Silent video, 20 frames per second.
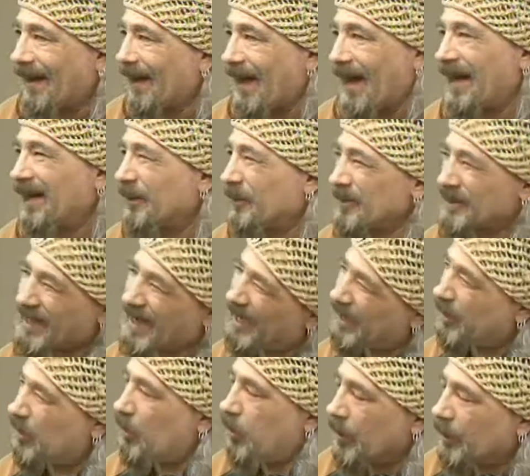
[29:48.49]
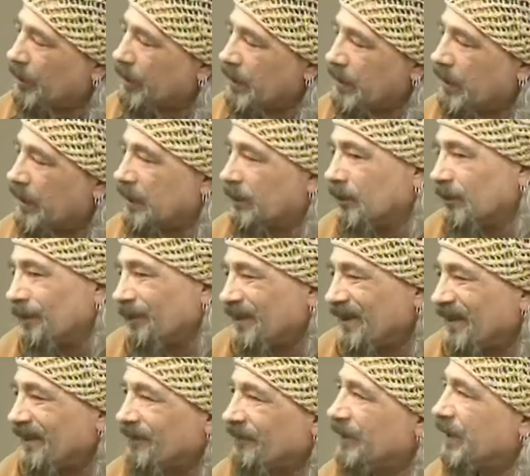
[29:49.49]
and it was kind of quirky and we
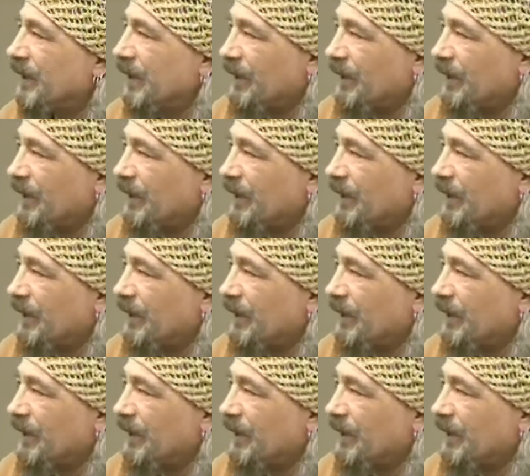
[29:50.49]
didn't really